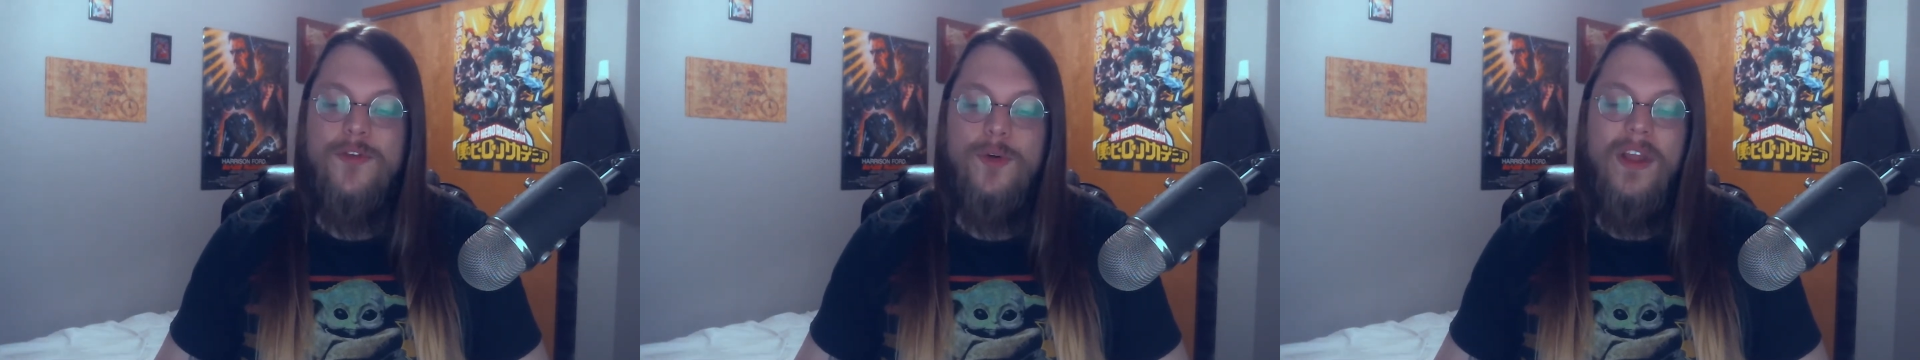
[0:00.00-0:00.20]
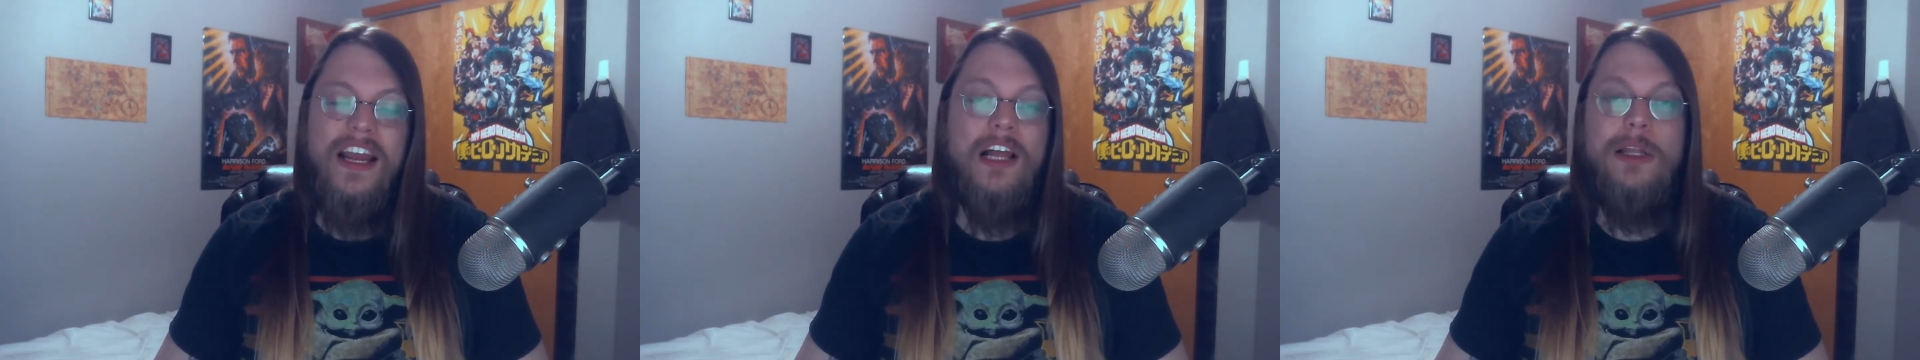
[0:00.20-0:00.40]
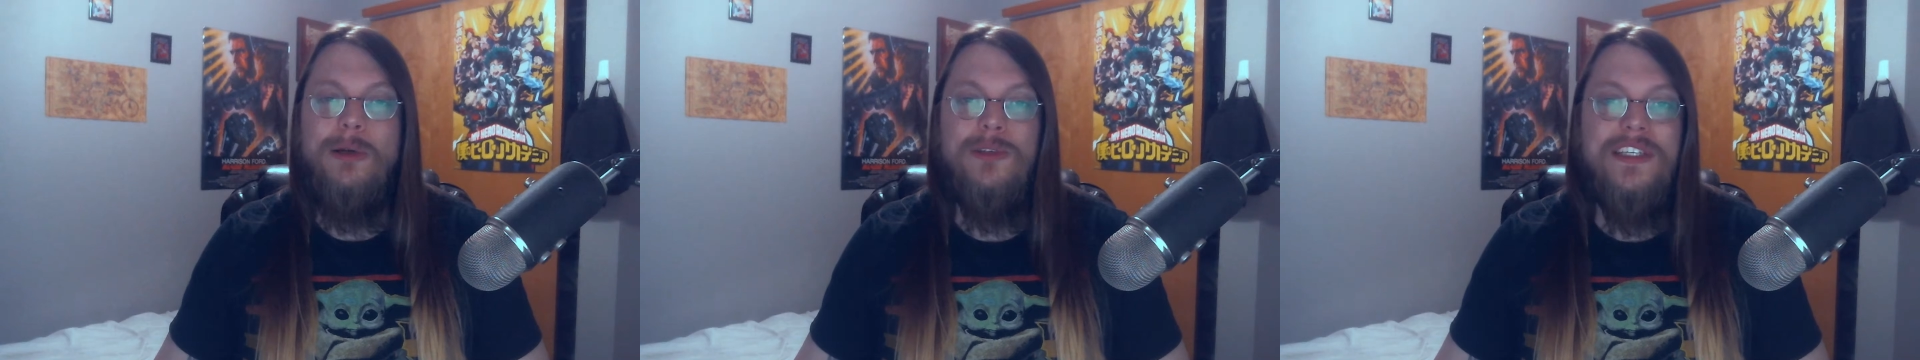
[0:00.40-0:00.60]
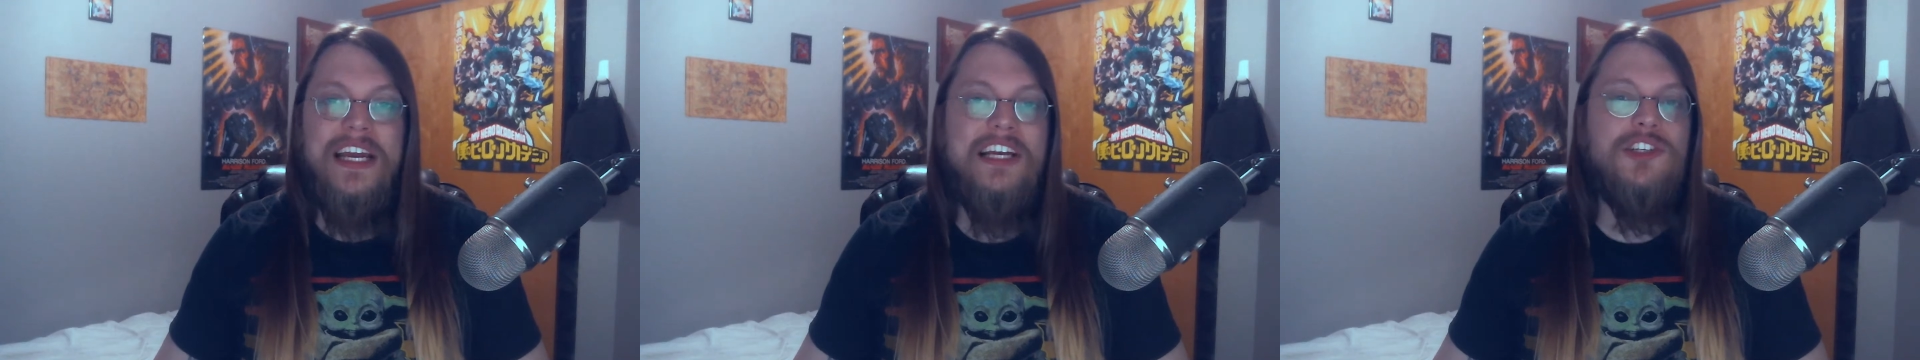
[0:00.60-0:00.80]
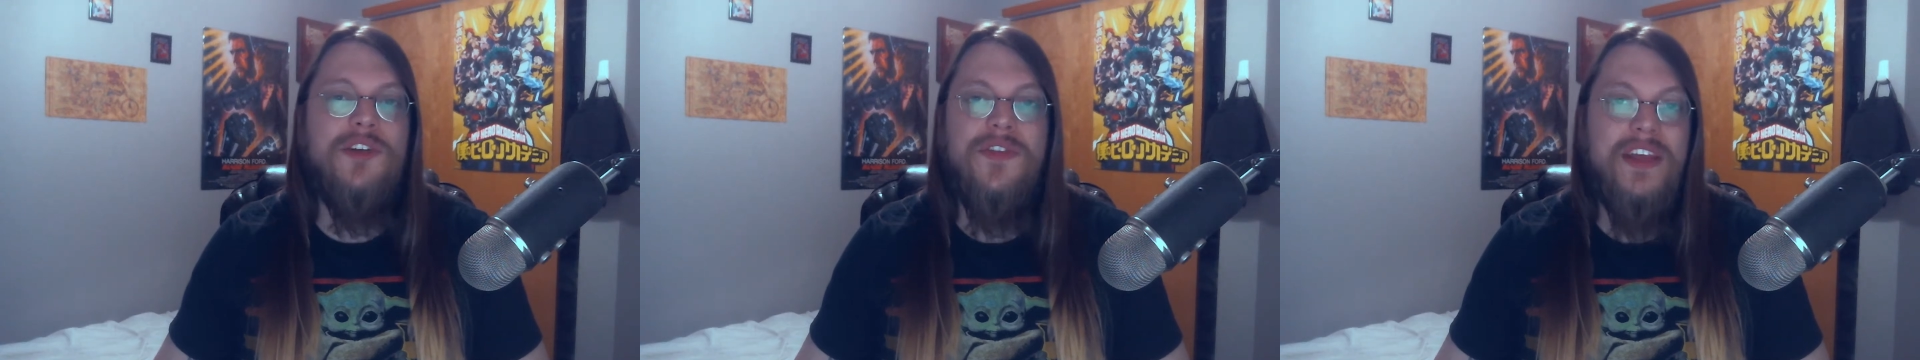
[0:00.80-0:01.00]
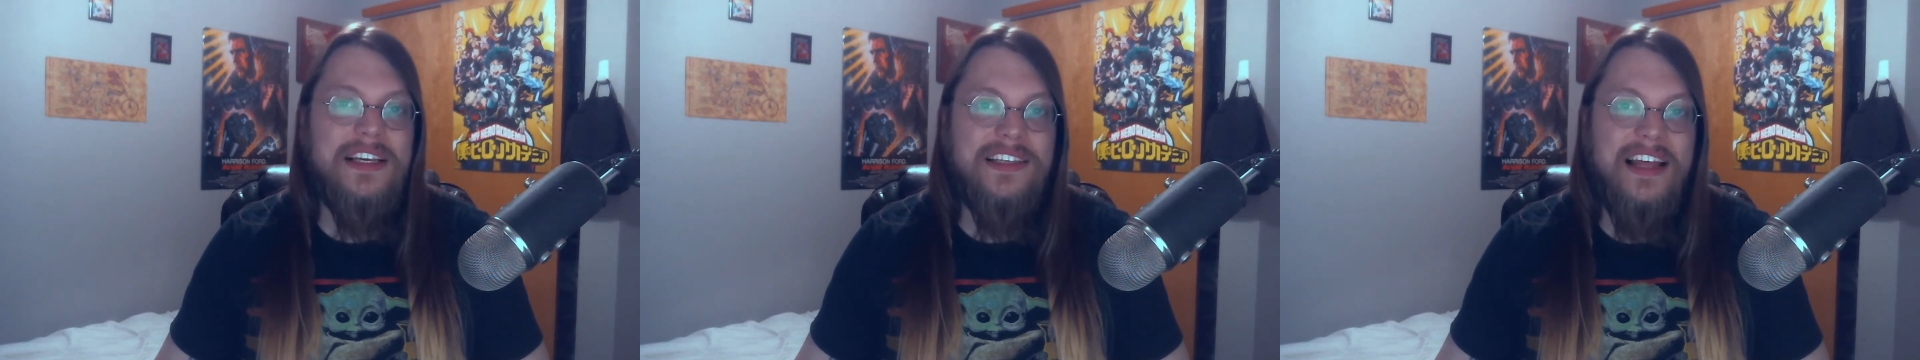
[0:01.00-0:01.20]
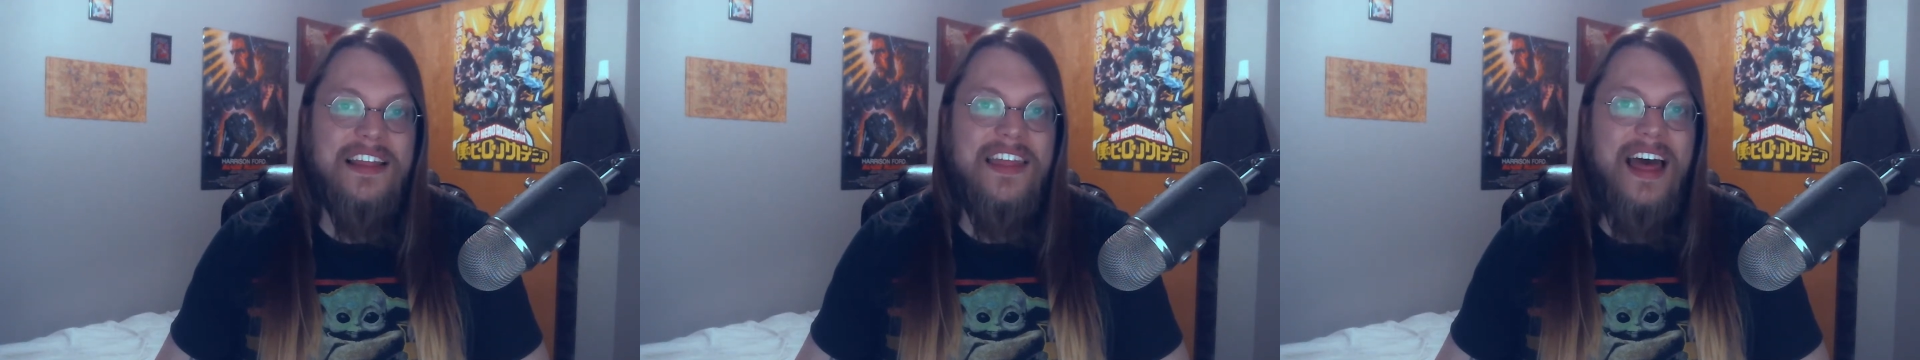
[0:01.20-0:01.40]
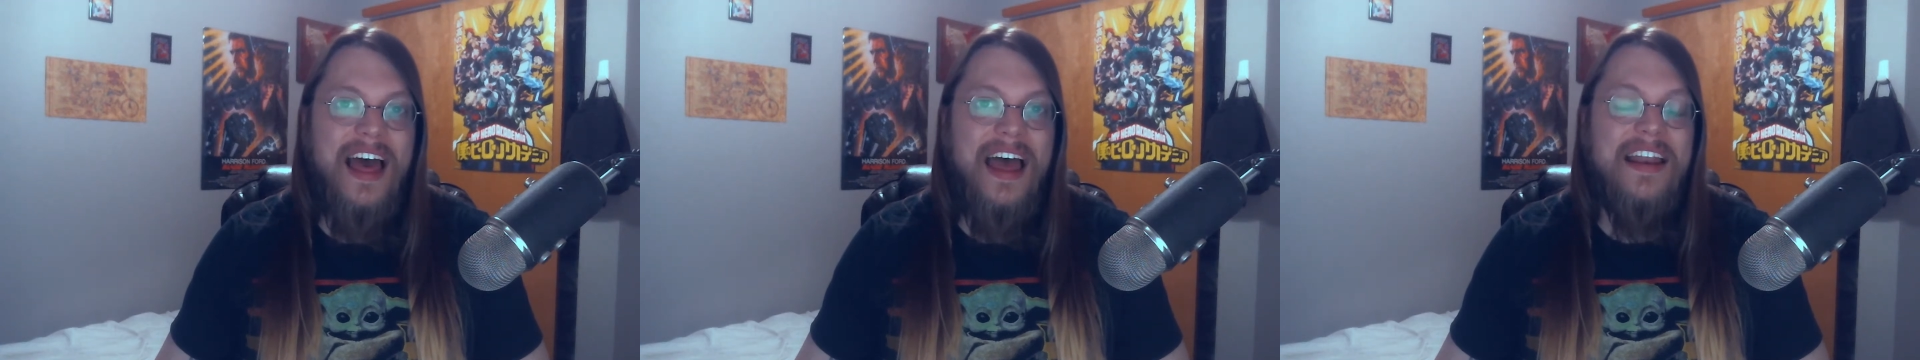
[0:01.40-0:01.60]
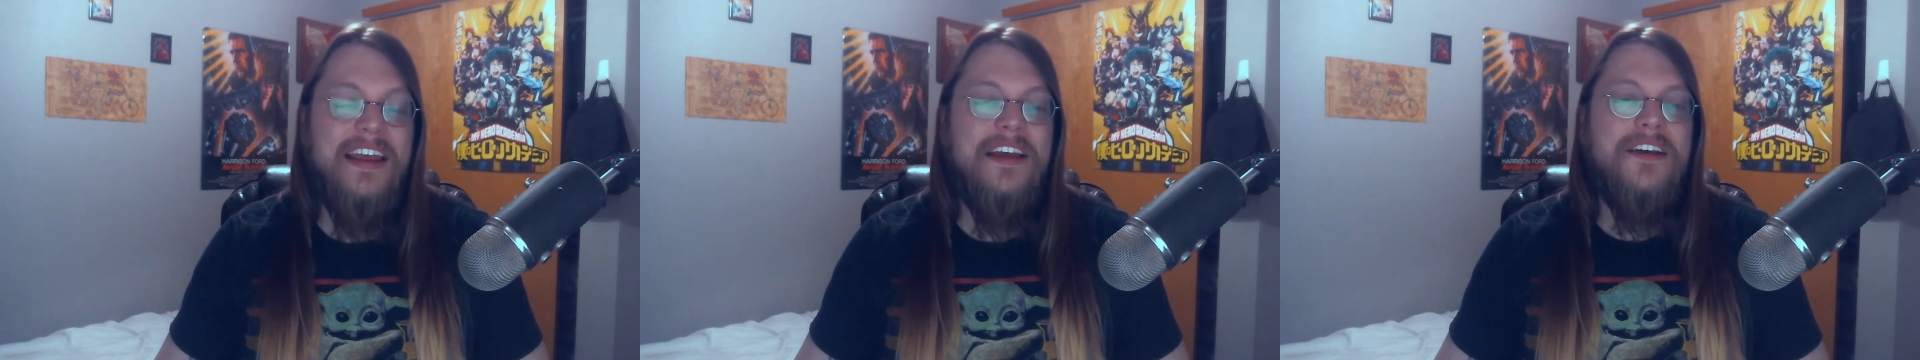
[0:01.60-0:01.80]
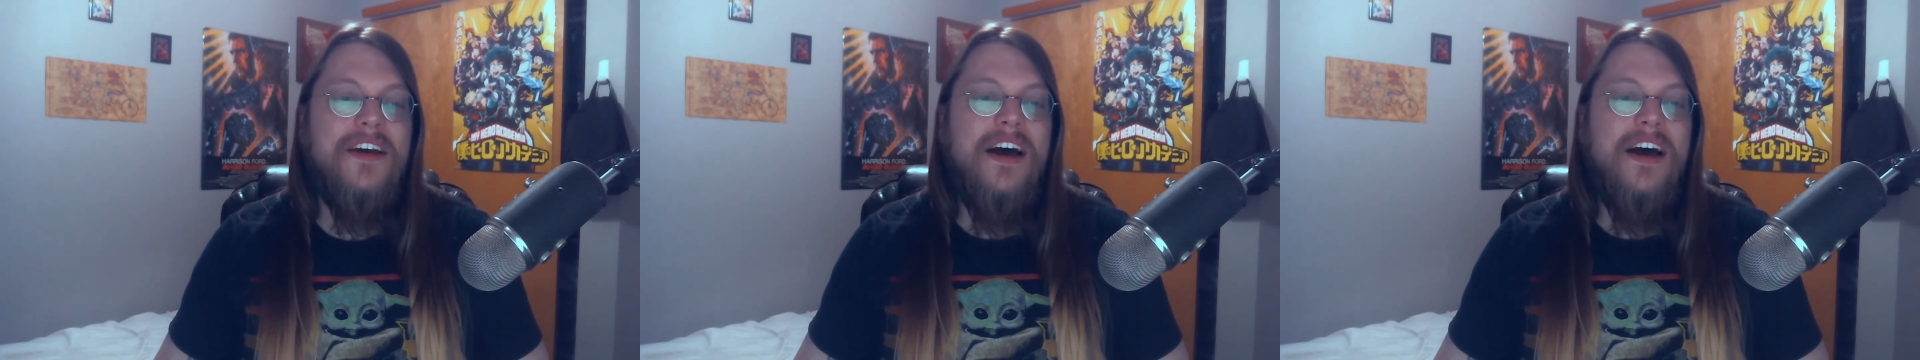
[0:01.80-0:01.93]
through hallucination, things like that.